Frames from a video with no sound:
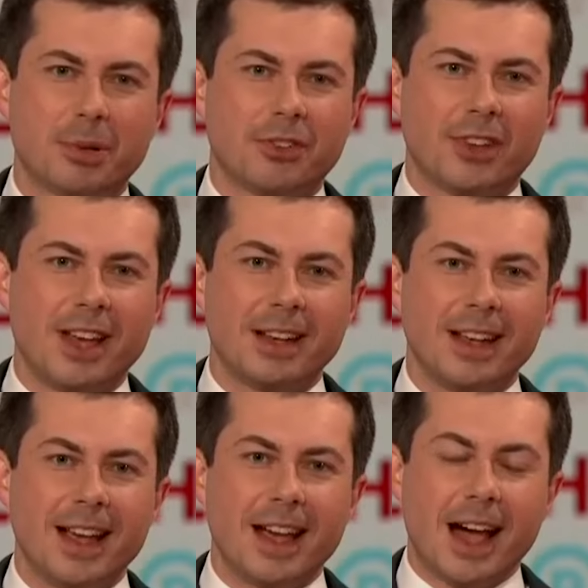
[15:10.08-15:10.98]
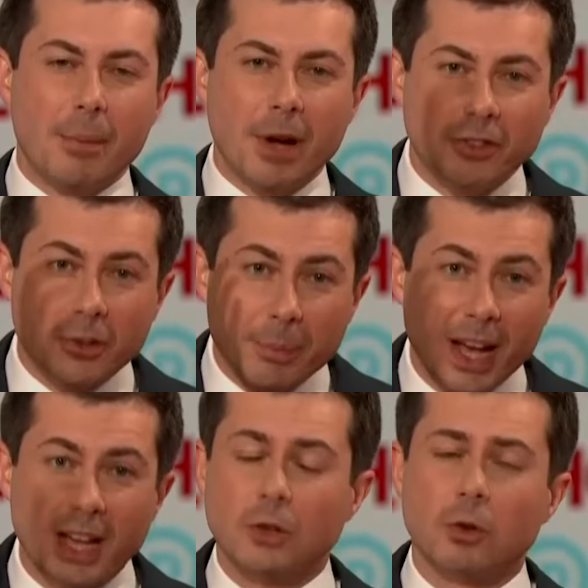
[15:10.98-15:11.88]
10%, how
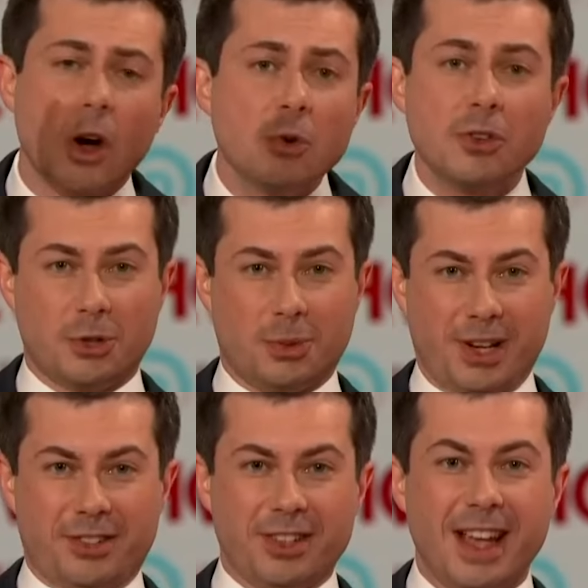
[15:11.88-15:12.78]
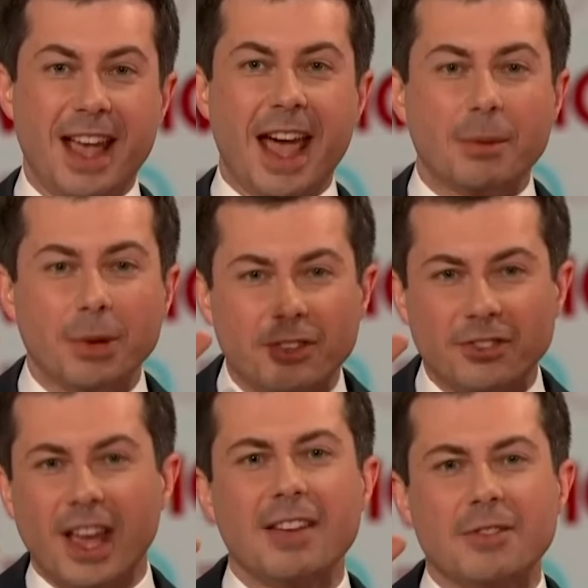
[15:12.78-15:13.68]
about you pay your own tuition and
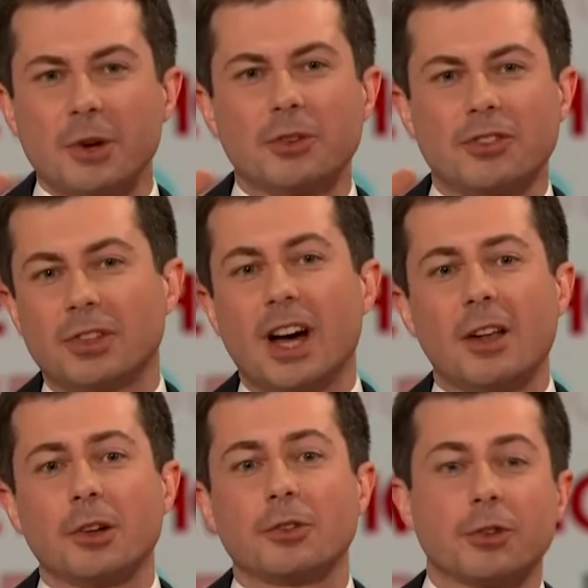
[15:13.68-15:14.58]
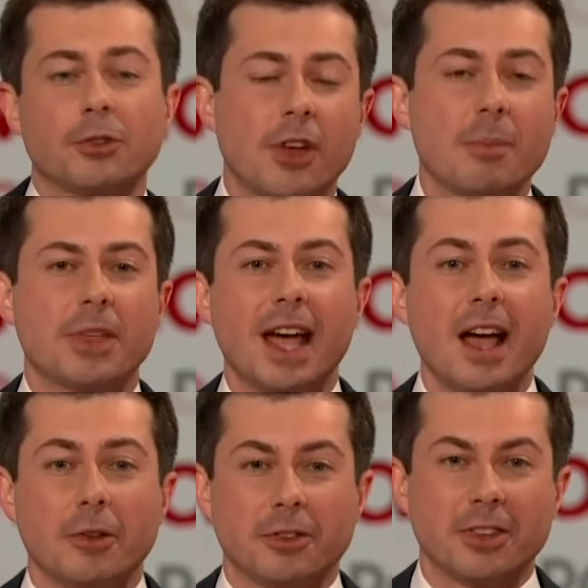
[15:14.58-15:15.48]
we save those dollars for
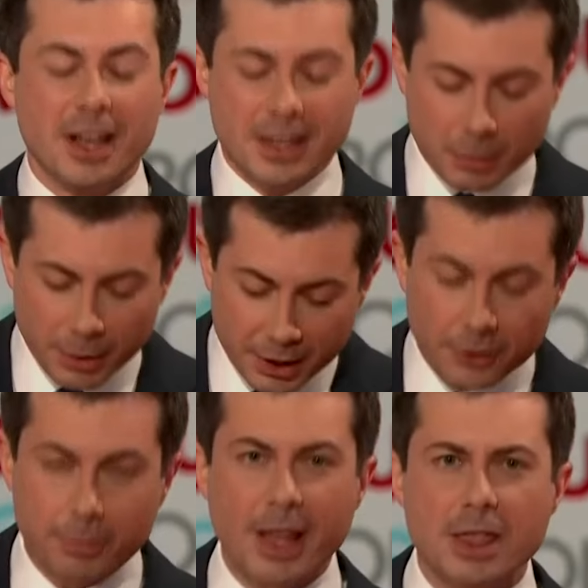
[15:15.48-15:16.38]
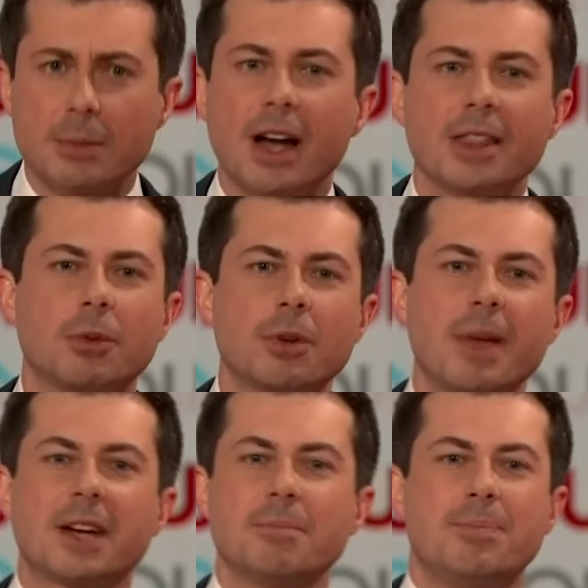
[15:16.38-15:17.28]
something else that we could spend them on
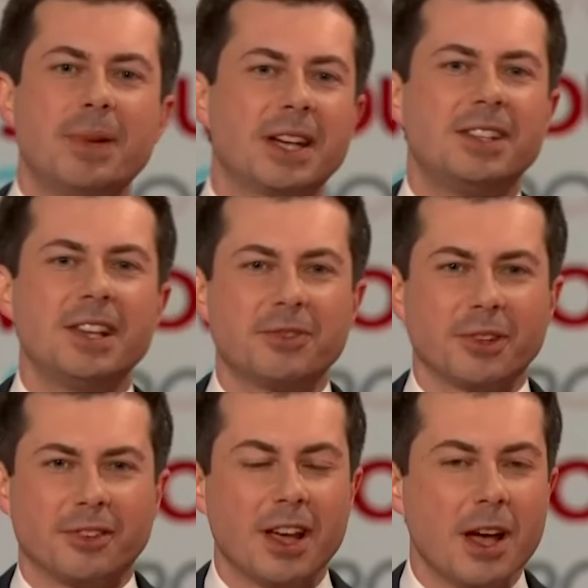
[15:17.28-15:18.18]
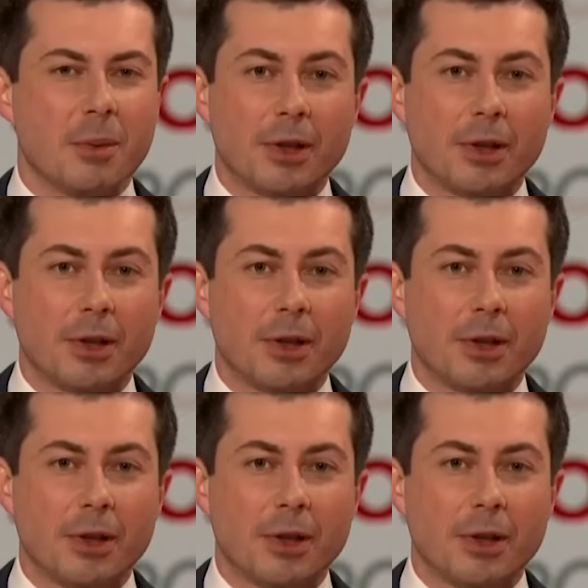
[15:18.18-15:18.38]
that would make a big difference,